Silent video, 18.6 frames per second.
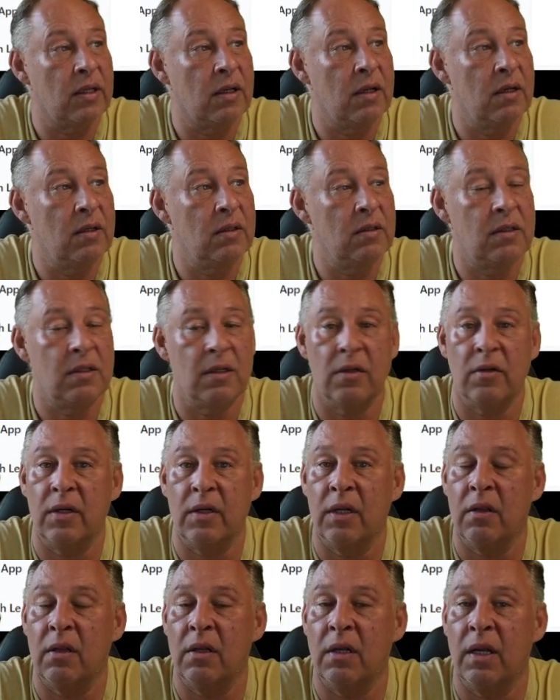Cursor in
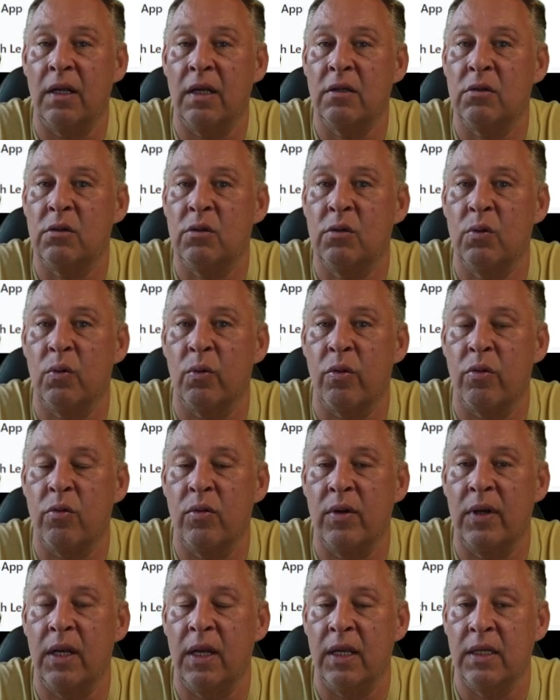the next 2 or 3
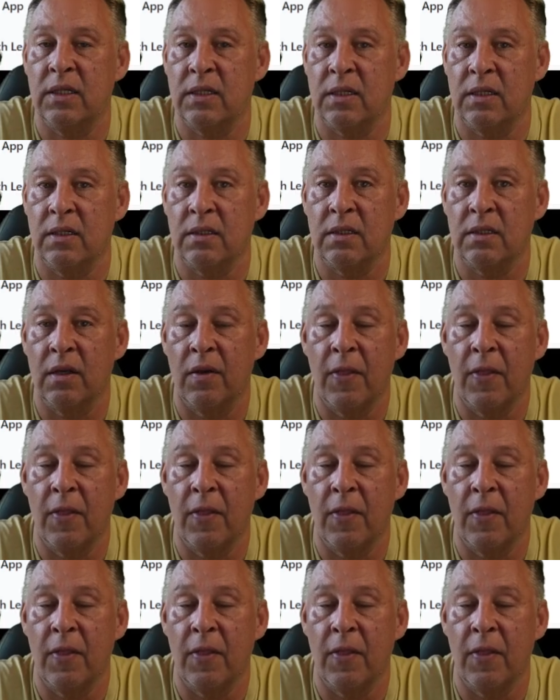lessons,